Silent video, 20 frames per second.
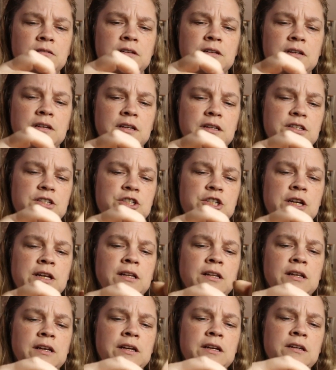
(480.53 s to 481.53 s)

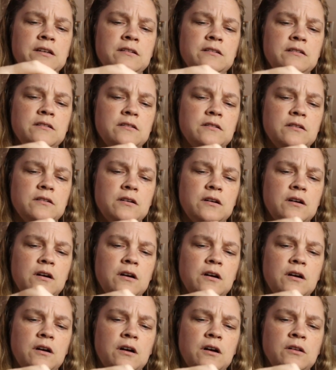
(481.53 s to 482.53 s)
gently
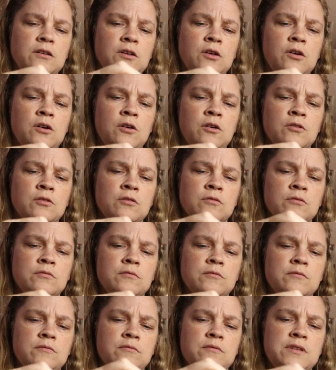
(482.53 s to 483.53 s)
along
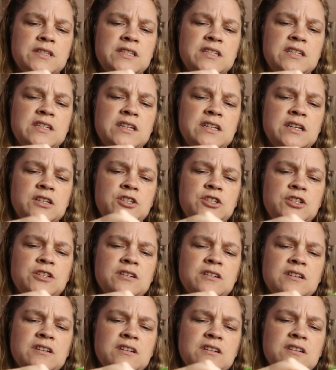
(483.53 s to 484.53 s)
the stitch
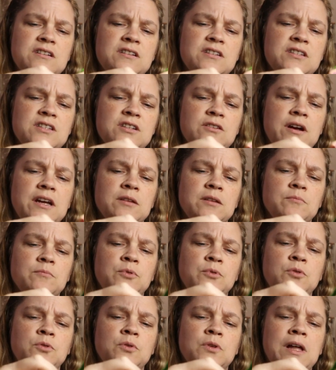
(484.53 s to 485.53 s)
so I can
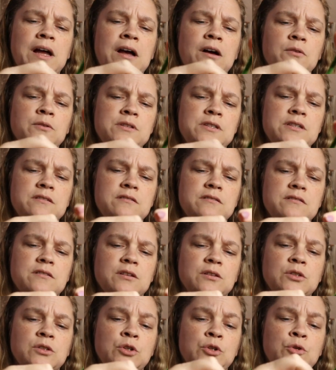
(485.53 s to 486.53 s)
pull out the
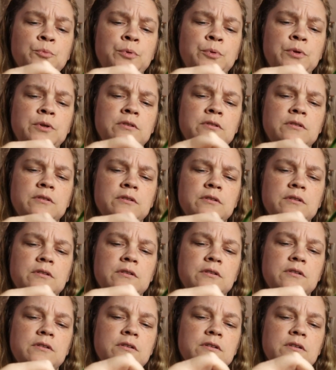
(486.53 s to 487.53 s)
loop,
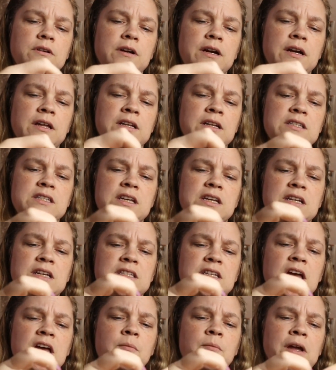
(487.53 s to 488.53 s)
and it's
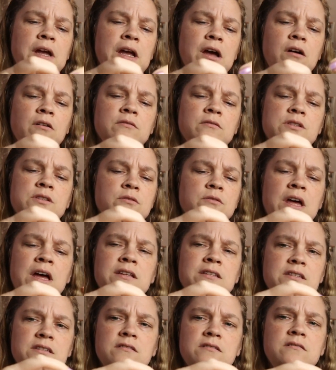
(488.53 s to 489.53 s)
coming out. So
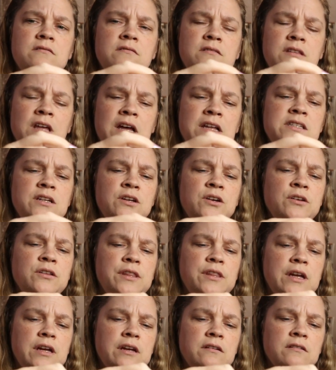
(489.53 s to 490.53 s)
that's a good
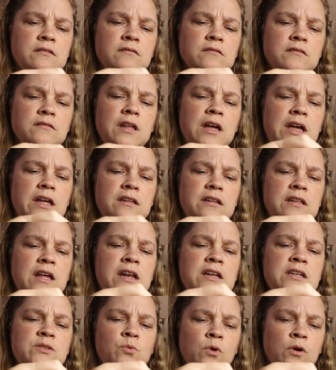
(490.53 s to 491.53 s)
thing. That
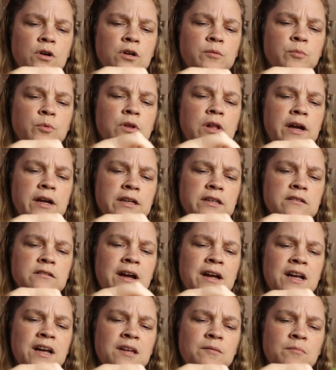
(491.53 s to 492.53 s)
is workable. I
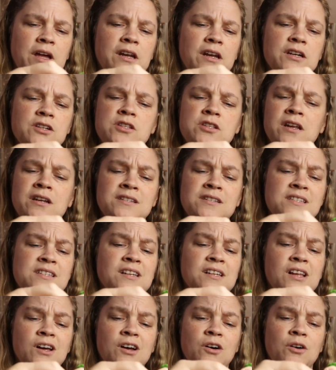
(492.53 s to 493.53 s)
can manage that. It's
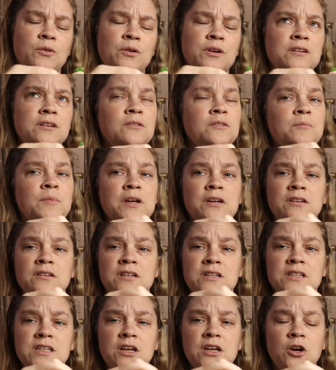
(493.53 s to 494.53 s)
slow, and oh my
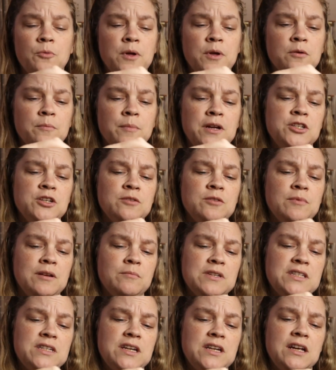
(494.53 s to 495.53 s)
goodness, I hope I don't make too many
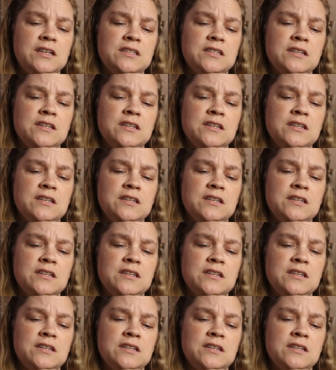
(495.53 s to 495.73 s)
mistakes